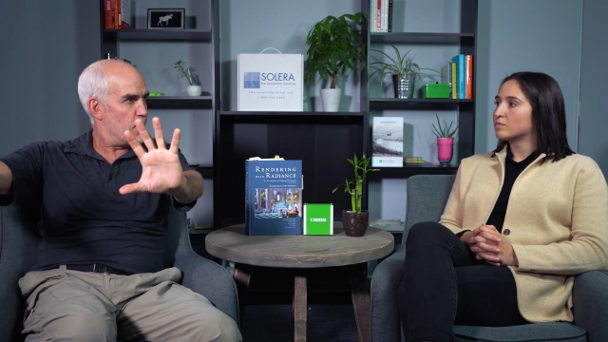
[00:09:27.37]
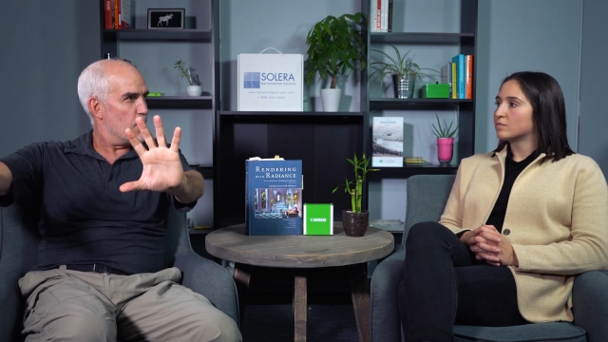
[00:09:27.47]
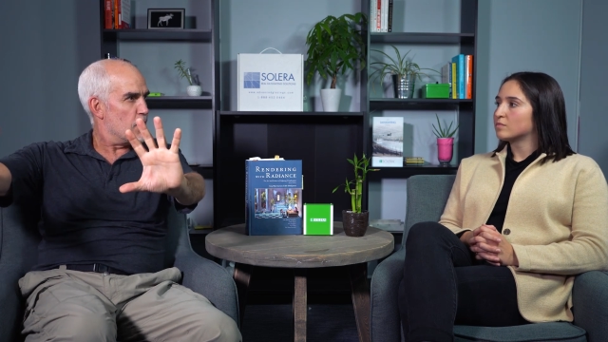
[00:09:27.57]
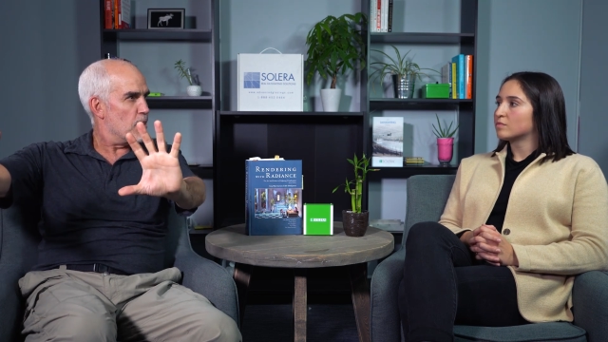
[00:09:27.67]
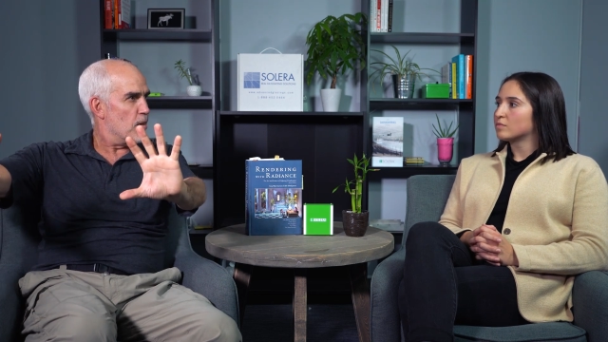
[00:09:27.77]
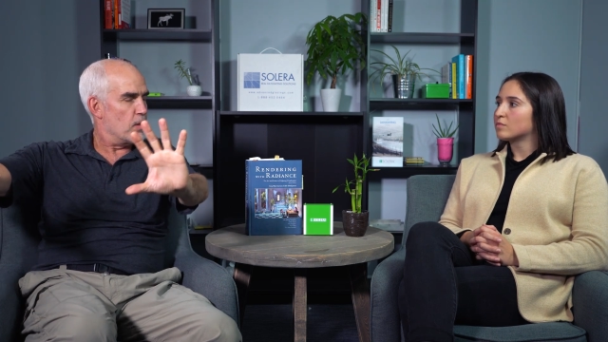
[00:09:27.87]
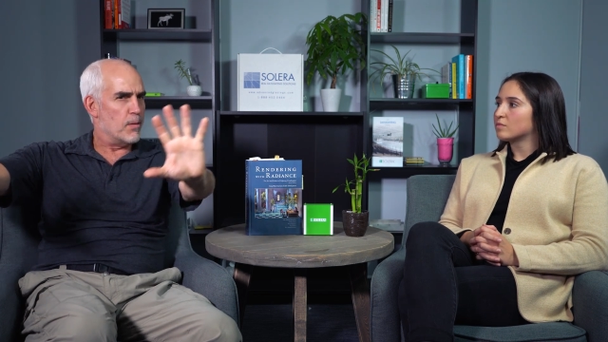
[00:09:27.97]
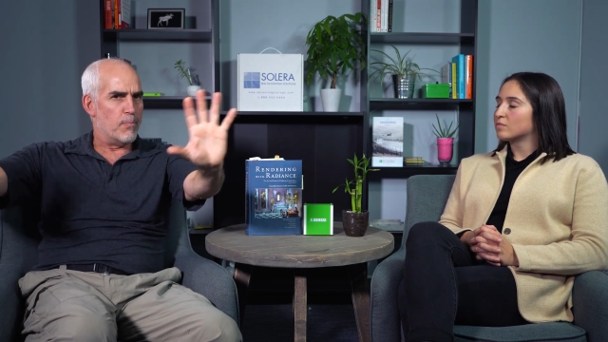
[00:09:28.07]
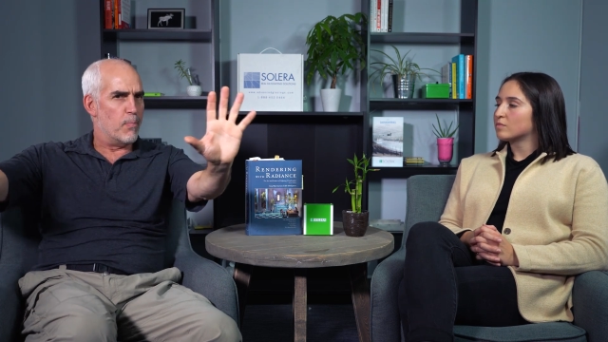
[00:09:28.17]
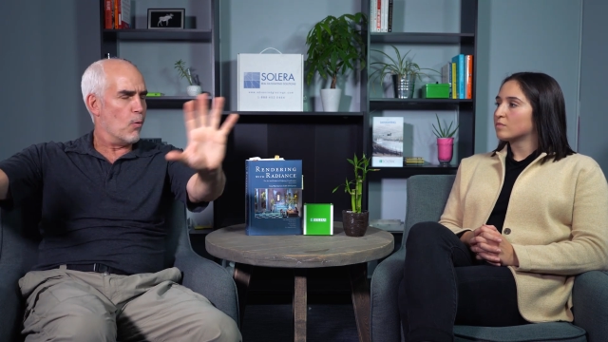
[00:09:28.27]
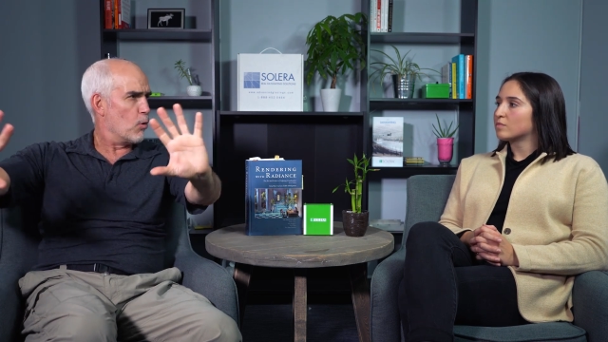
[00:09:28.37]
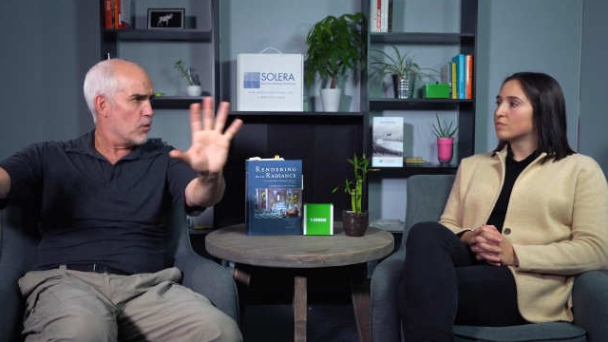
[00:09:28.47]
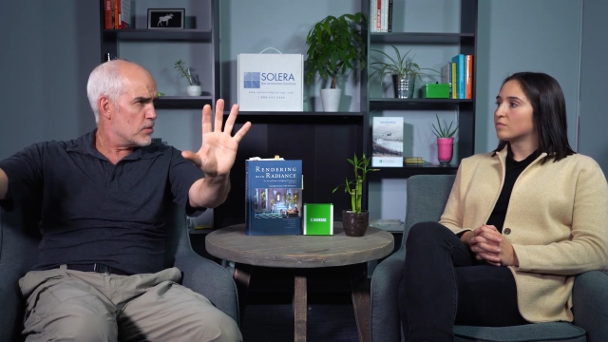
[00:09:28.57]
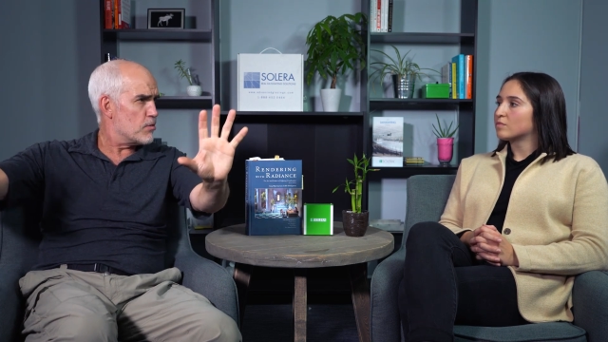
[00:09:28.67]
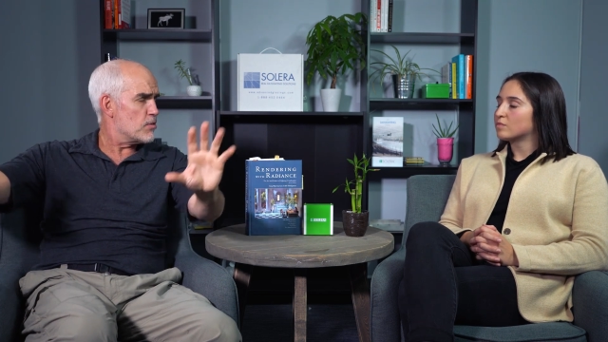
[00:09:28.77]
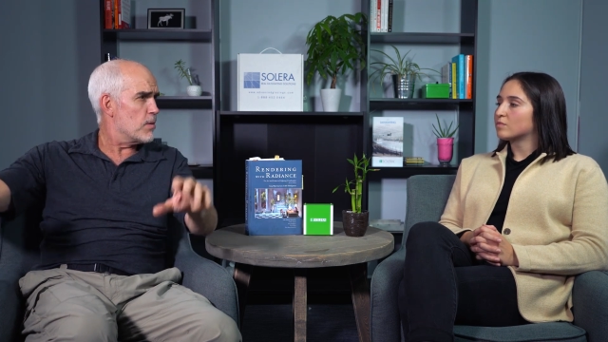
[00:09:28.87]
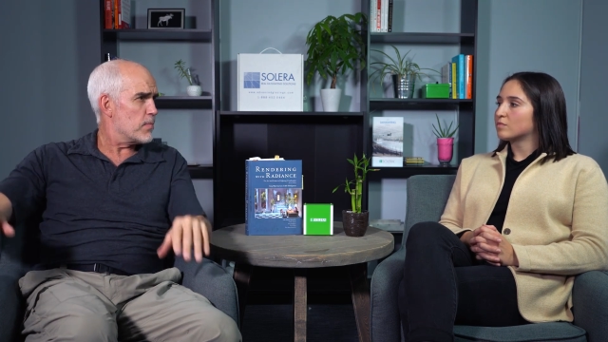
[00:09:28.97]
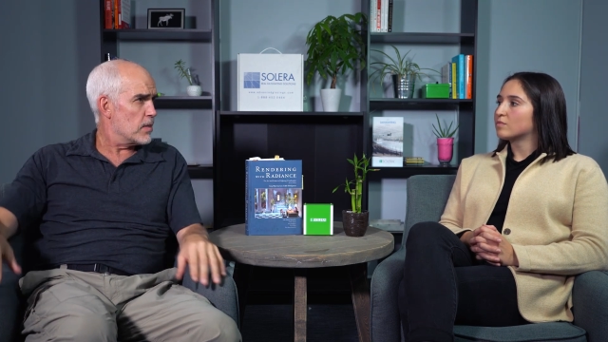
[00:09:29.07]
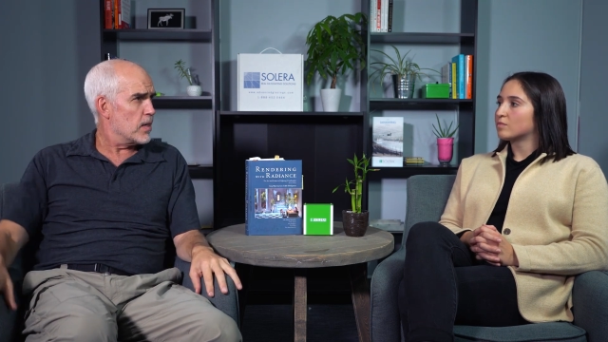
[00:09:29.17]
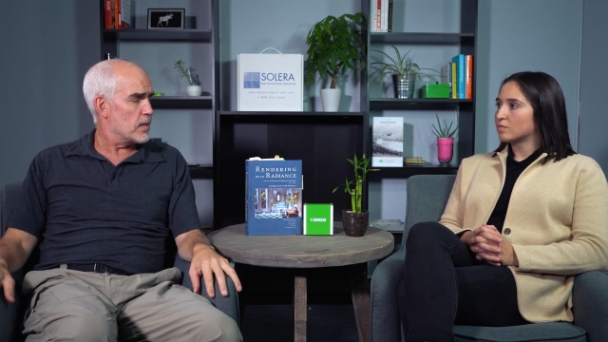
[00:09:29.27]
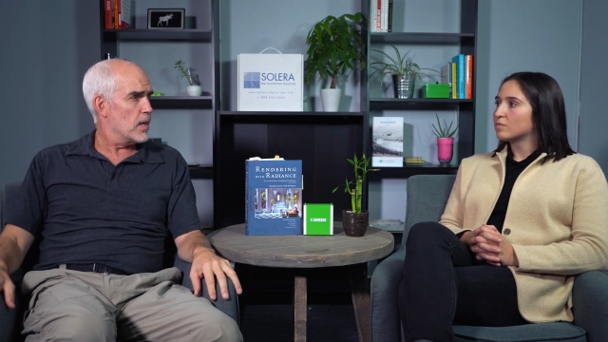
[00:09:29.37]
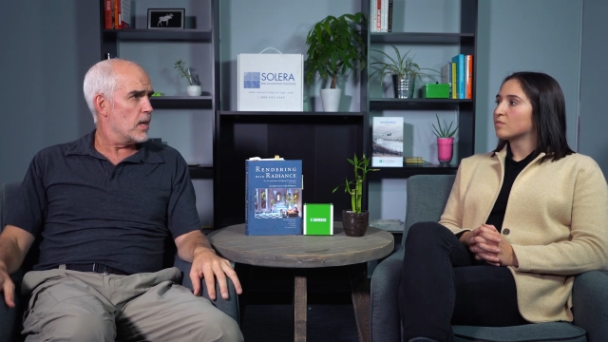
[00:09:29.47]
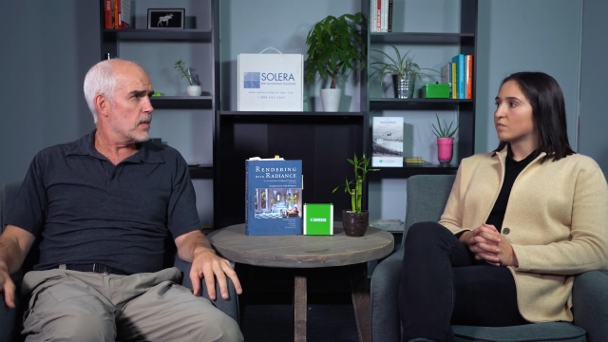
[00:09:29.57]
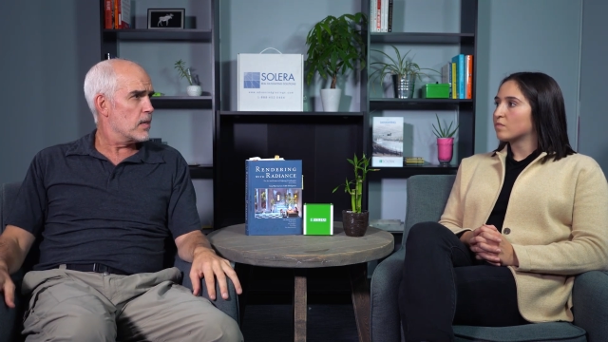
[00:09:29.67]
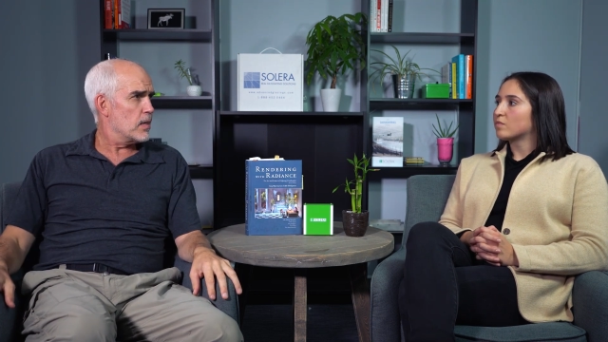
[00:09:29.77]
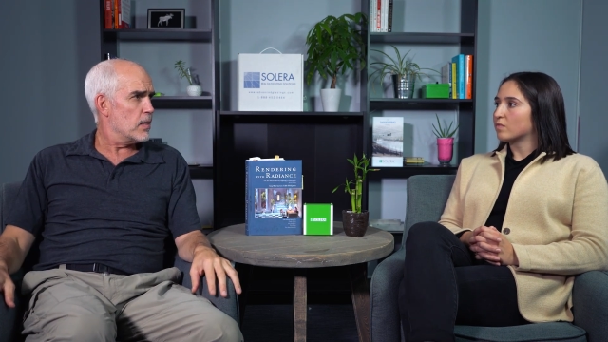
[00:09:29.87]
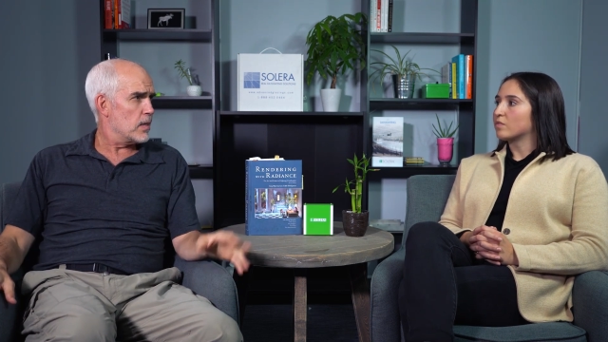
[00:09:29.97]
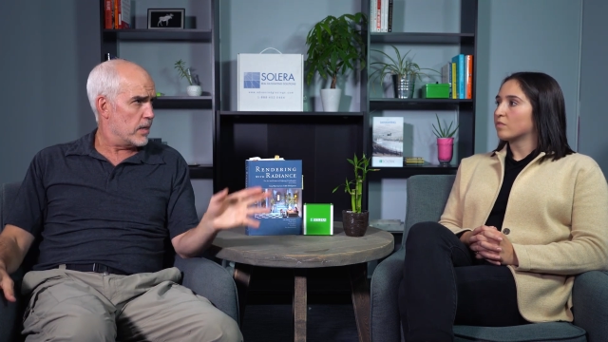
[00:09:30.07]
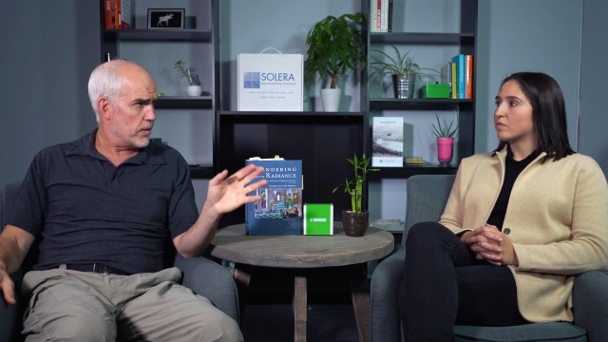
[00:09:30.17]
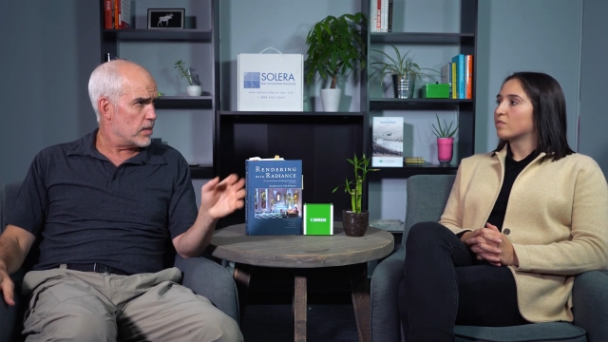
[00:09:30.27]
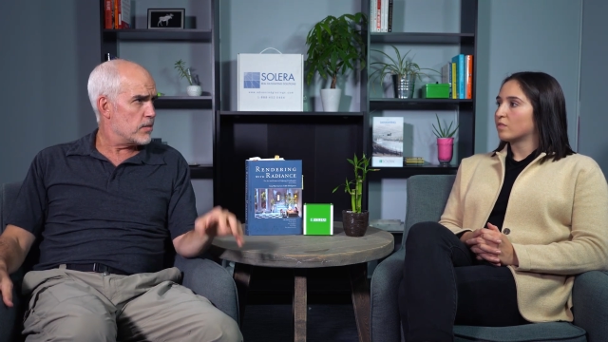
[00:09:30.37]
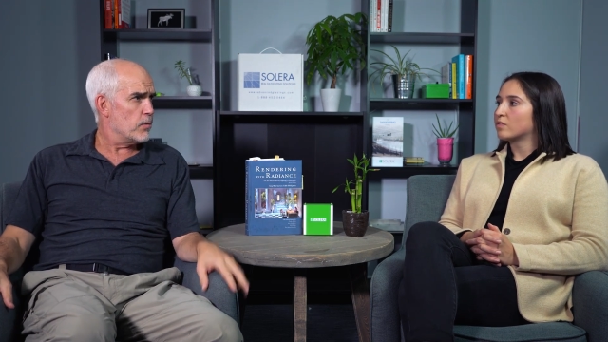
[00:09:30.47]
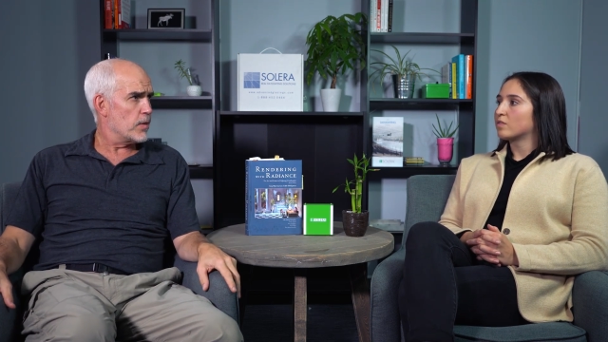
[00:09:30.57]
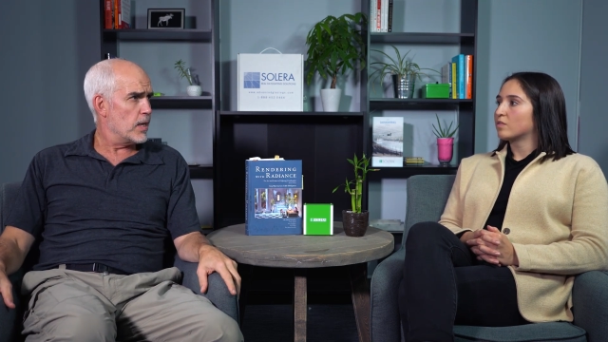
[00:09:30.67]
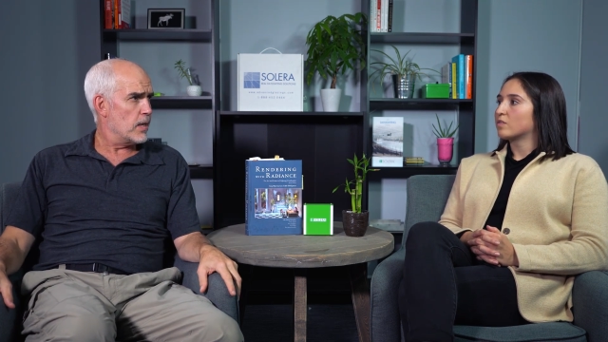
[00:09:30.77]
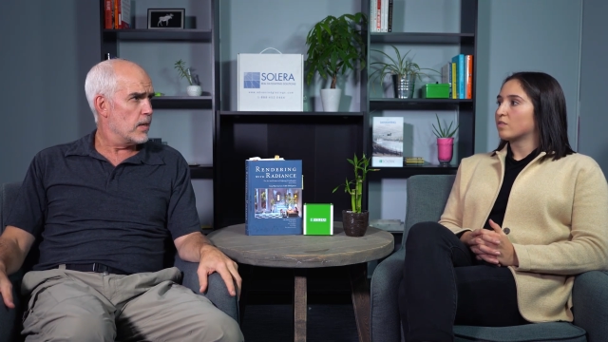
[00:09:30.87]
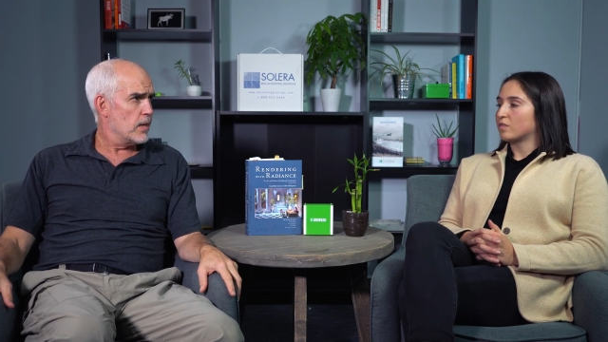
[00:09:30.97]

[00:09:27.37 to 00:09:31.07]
Speaker 1: on the on the boards or something like that. Can can you guys deal with that?